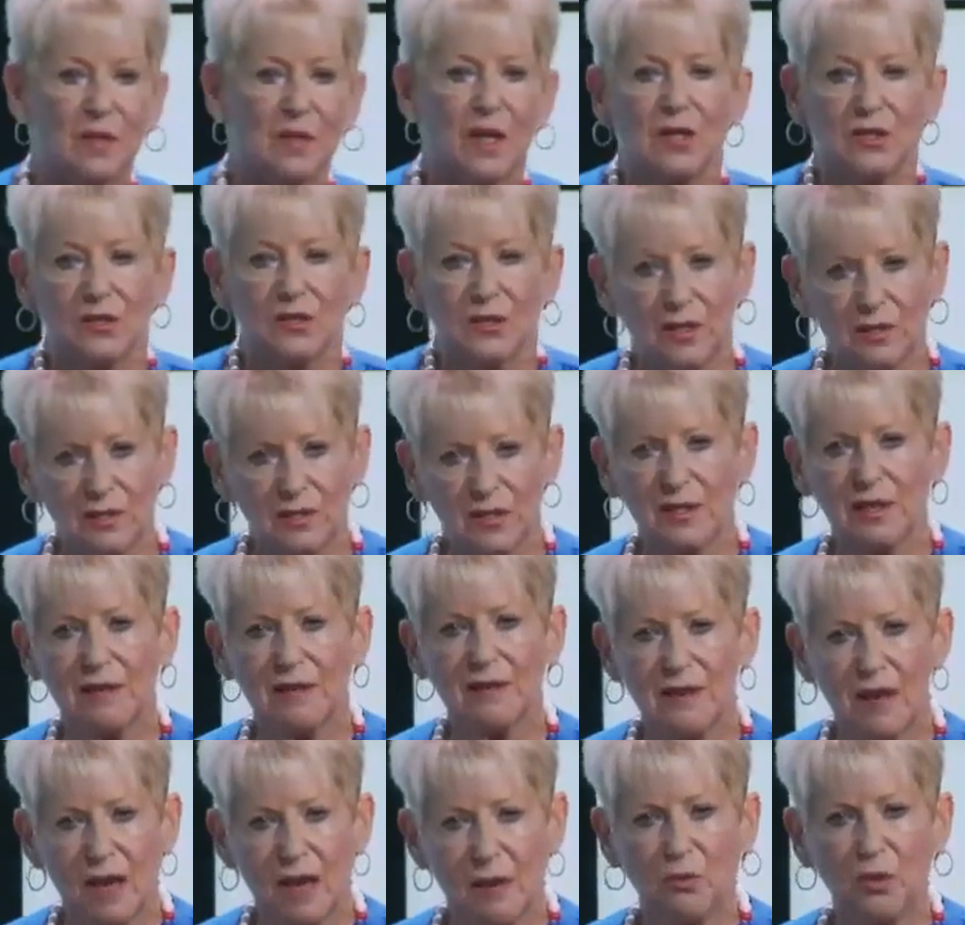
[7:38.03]
So here's the
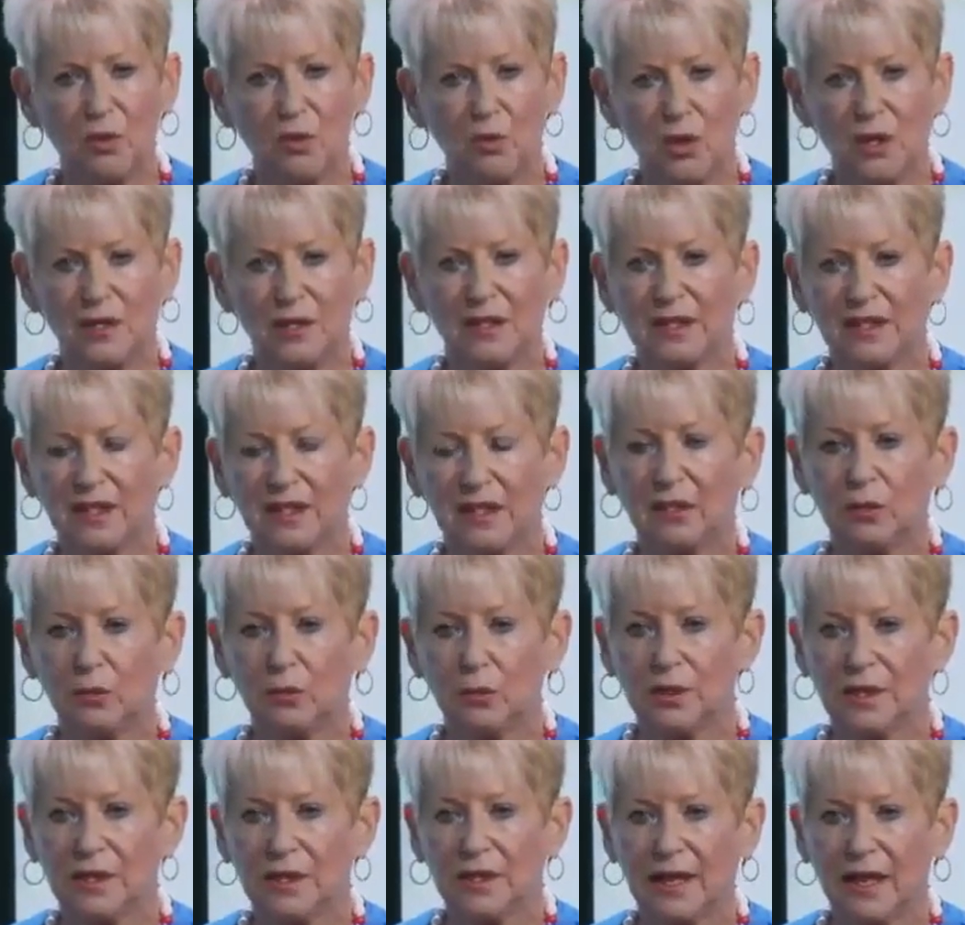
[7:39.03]
number one killer
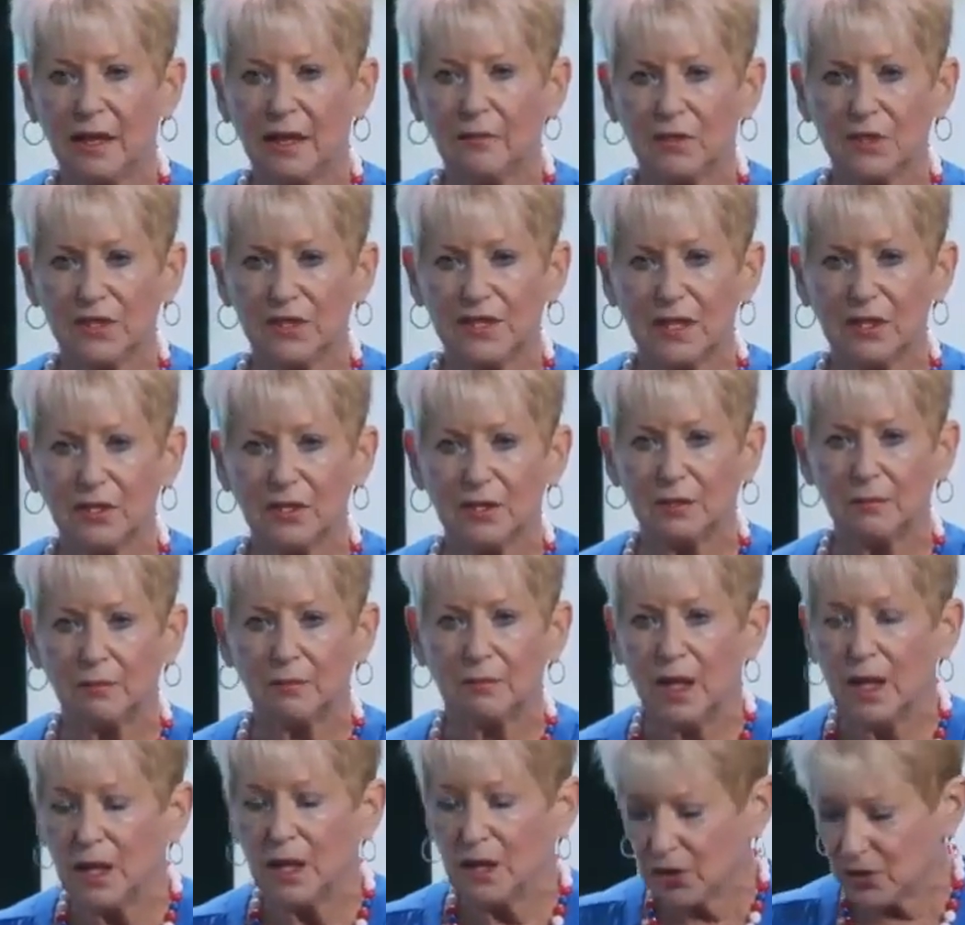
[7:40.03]
word in a conversation.
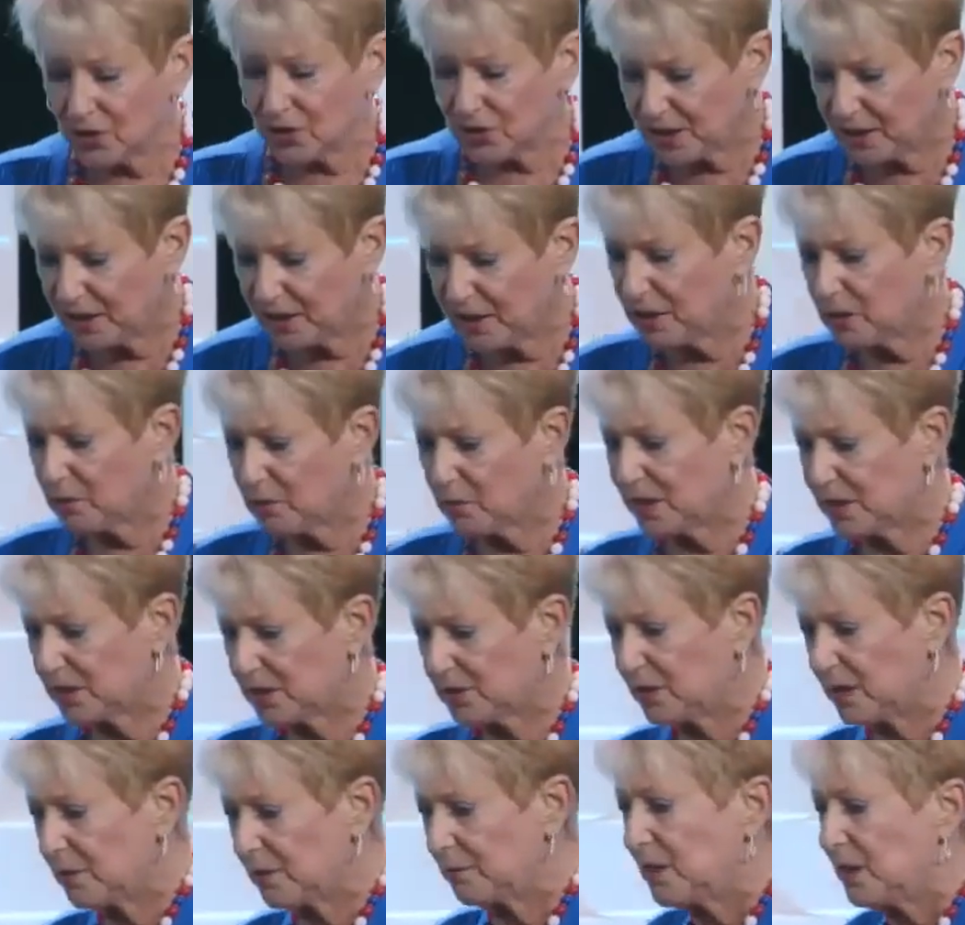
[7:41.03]
You're sitting in a
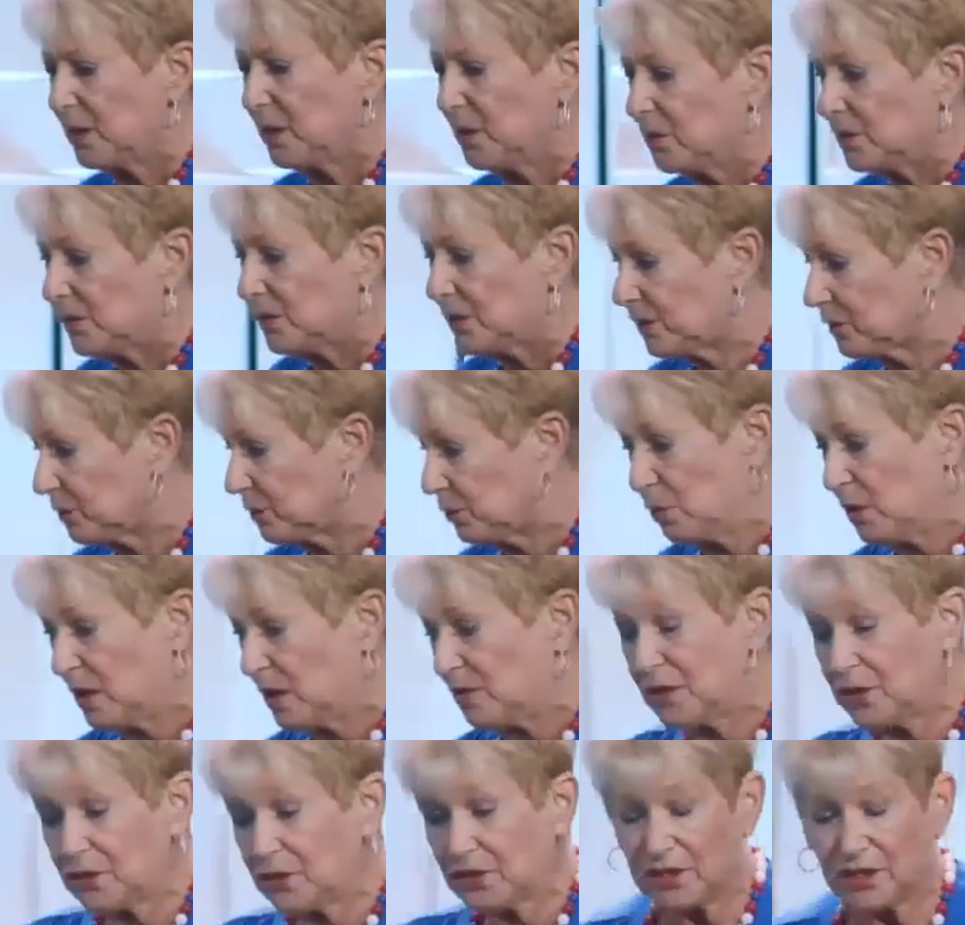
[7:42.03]
restaurant,
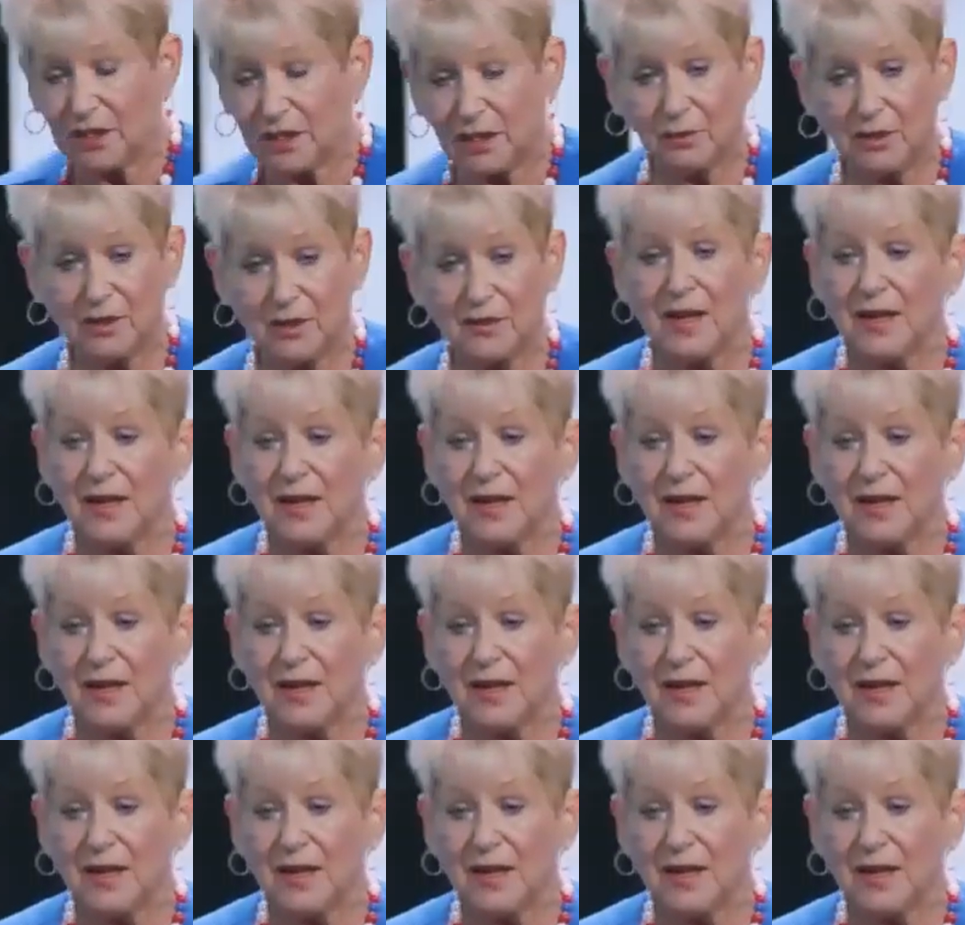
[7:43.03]
whoever you're sitting with,